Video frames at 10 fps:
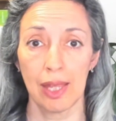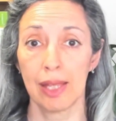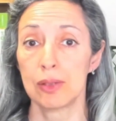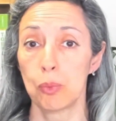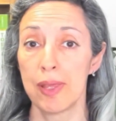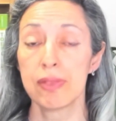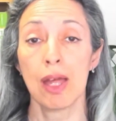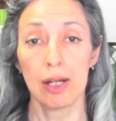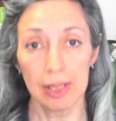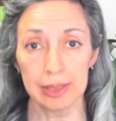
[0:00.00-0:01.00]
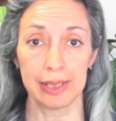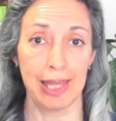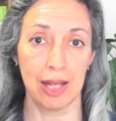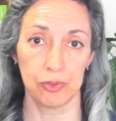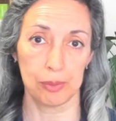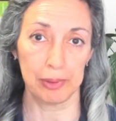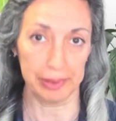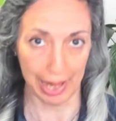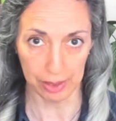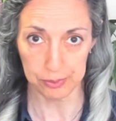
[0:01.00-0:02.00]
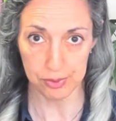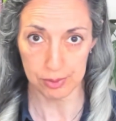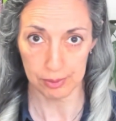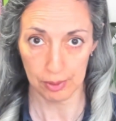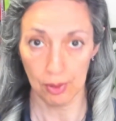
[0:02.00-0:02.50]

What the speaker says: and with uncountable nouns.